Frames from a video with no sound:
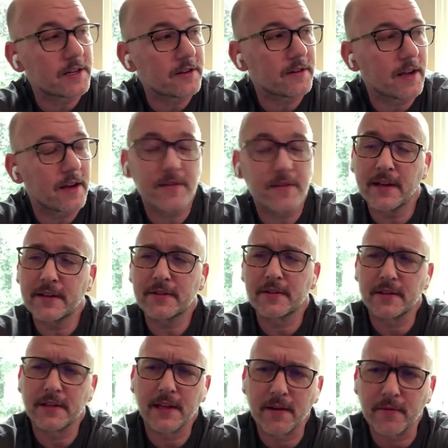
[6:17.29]
I don't have an
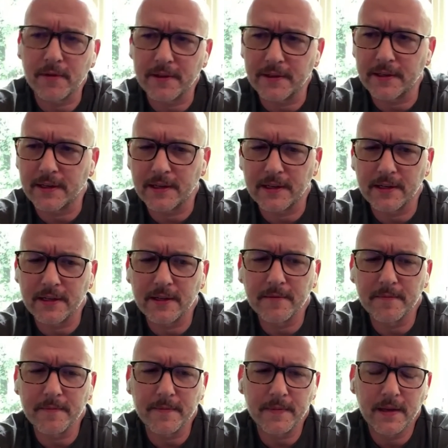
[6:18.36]
answer to that
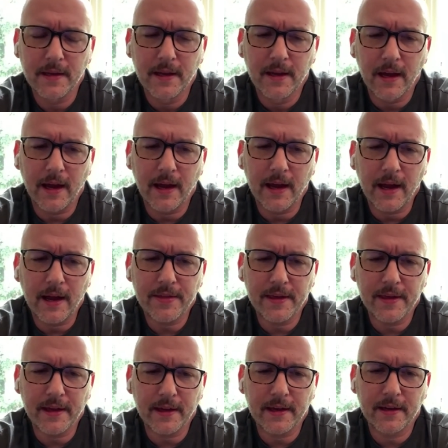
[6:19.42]
one. I
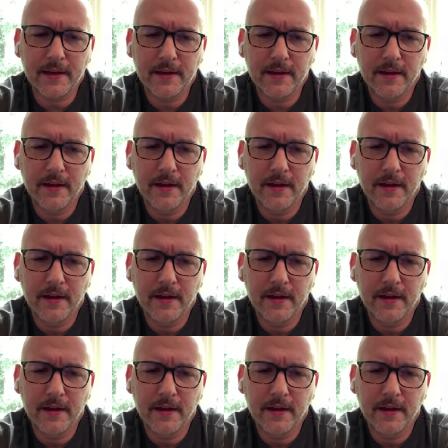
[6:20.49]
think